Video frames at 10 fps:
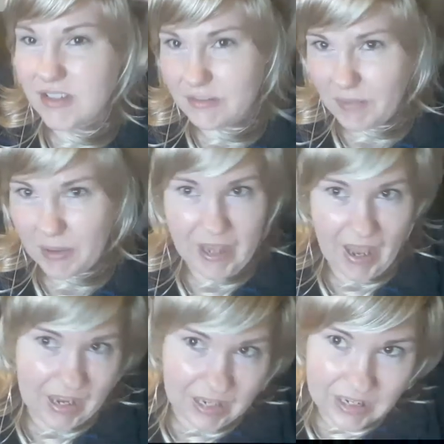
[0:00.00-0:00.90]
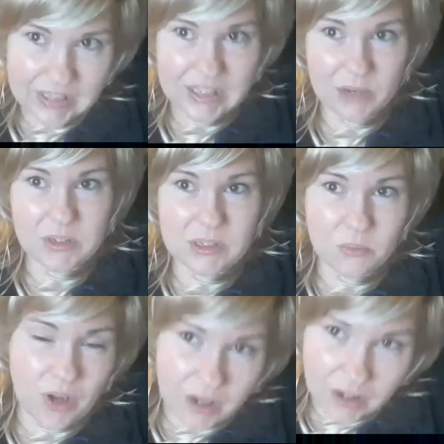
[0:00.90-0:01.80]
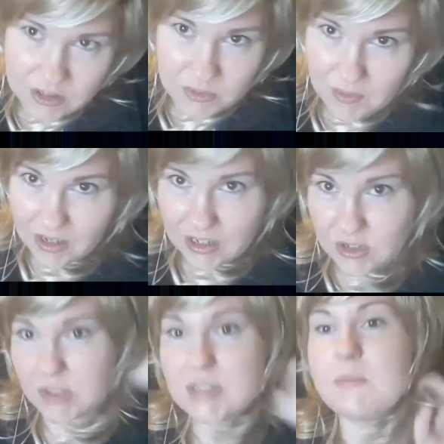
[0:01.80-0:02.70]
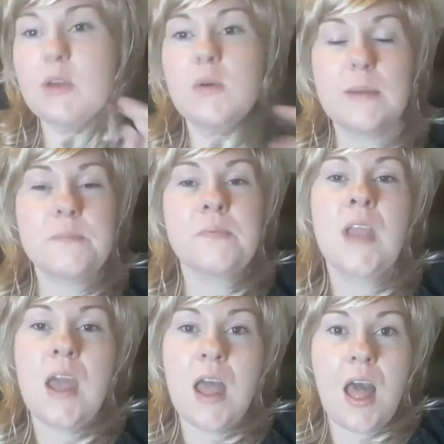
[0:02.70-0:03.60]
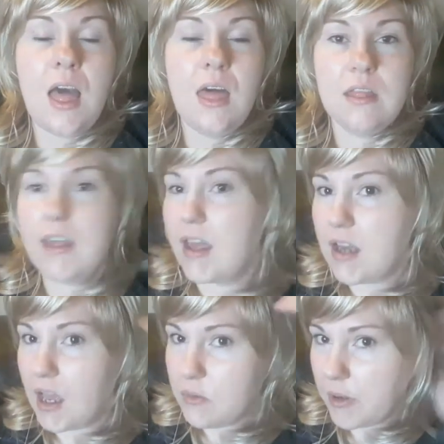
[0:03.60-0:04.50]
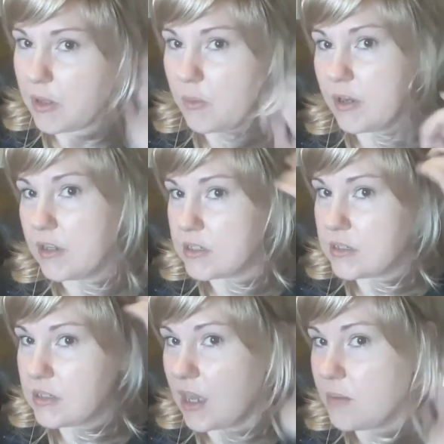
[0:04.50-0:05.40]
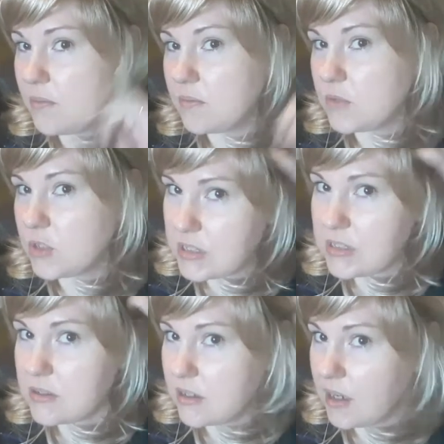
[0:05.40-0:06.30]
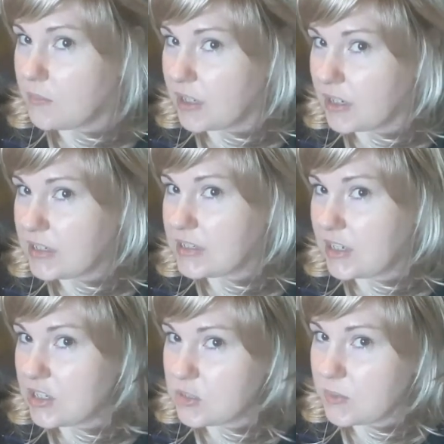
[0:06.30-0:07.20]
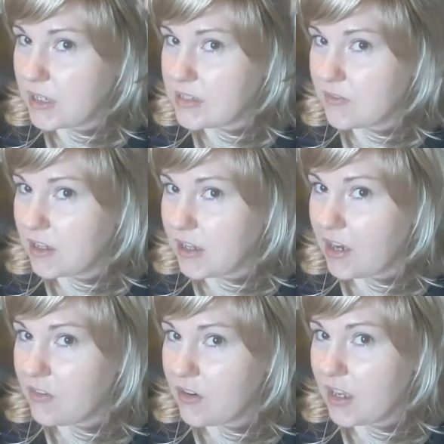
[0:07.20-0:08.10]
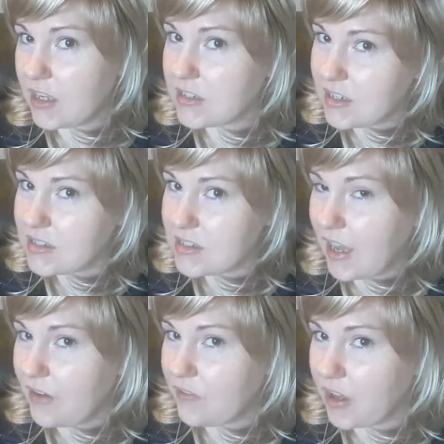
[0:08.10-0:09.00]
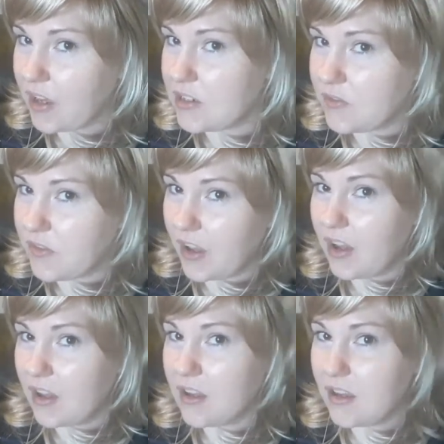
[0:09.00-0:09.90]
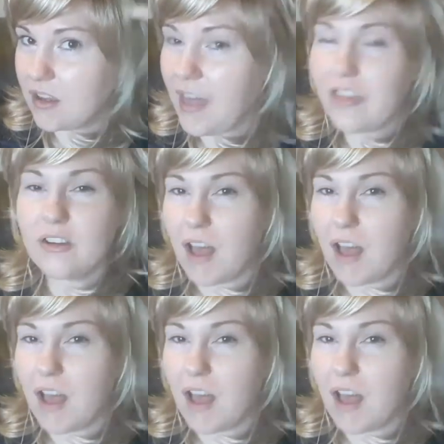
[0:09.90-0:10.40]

maybe 80s, like put some product or something on it, do a little something with it, then I would probably wear this. I'm gonna say just because of the layering, it does have kind of a Heather